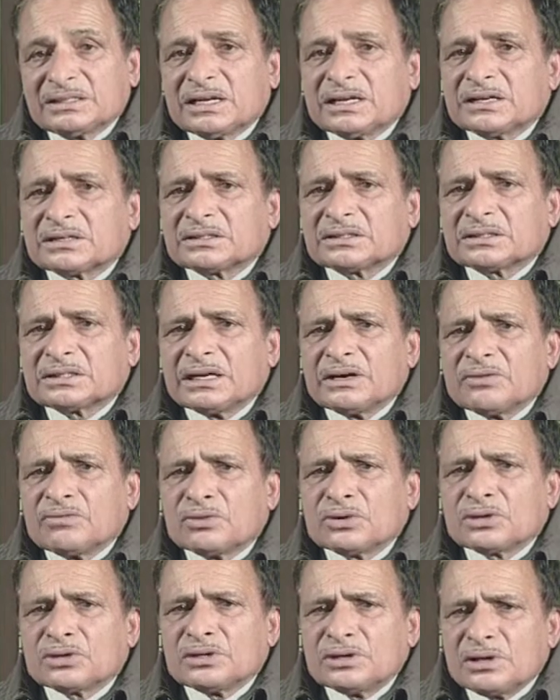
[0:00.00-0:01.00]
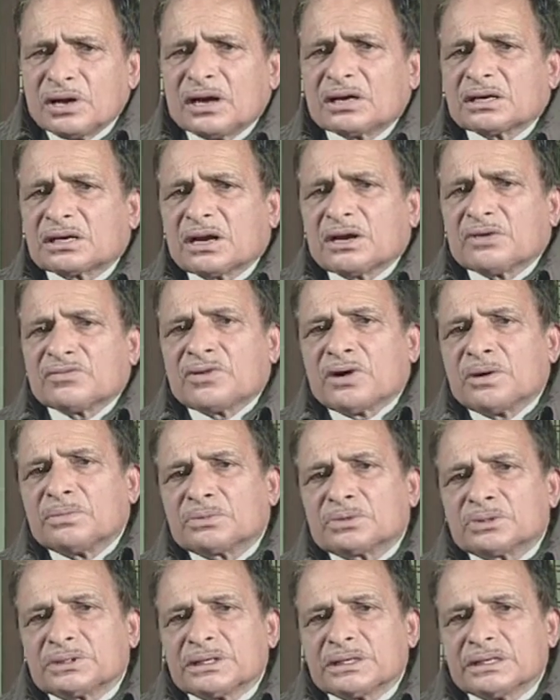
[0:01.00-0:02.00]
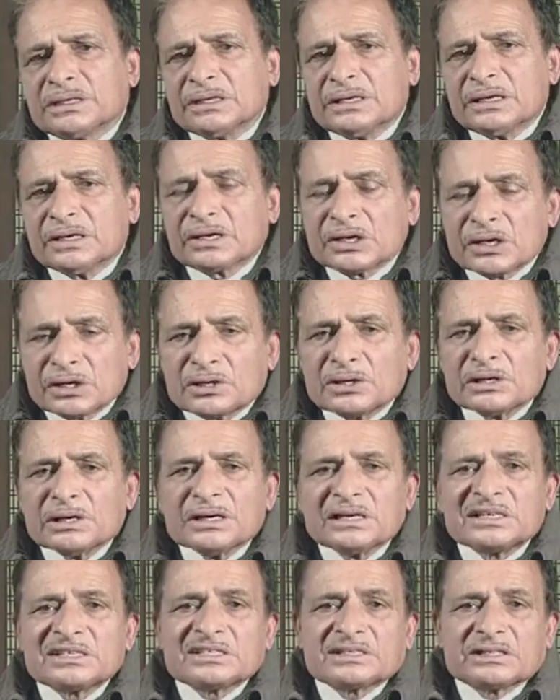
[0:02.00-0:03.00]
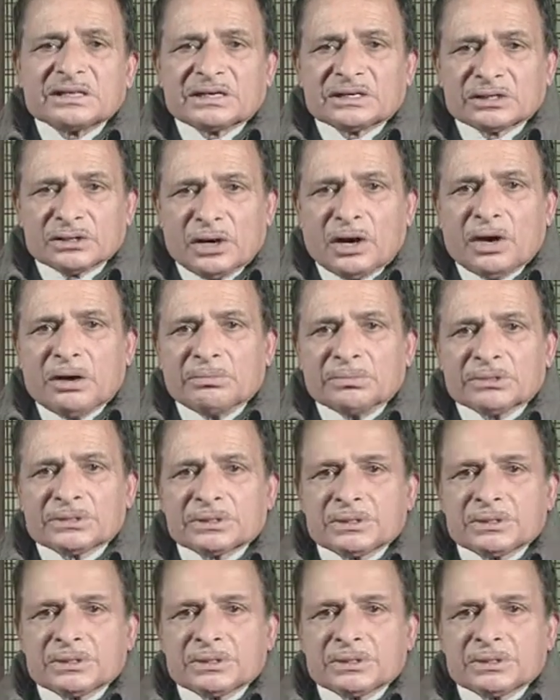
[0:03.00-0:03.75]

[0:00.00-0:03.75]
that they would not conform to the regular set norms.